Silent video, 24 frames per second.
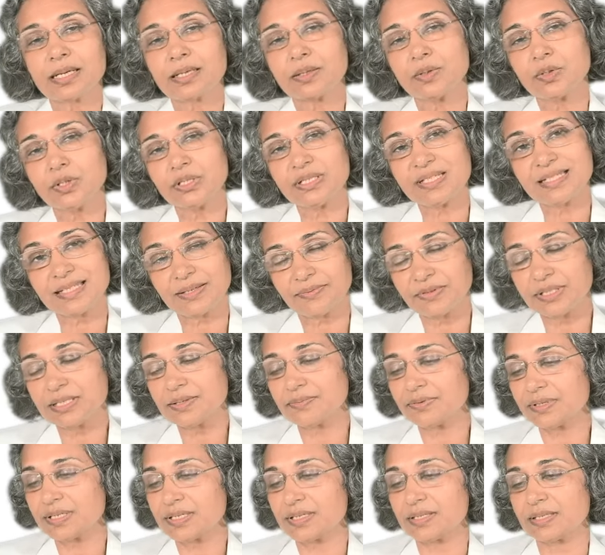around
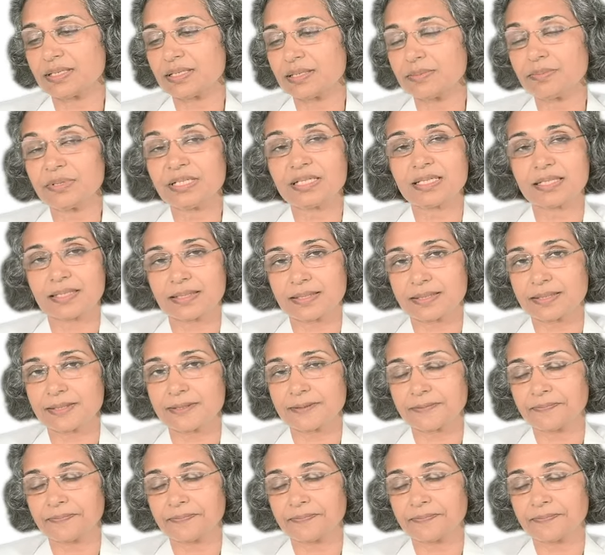75 centimeters.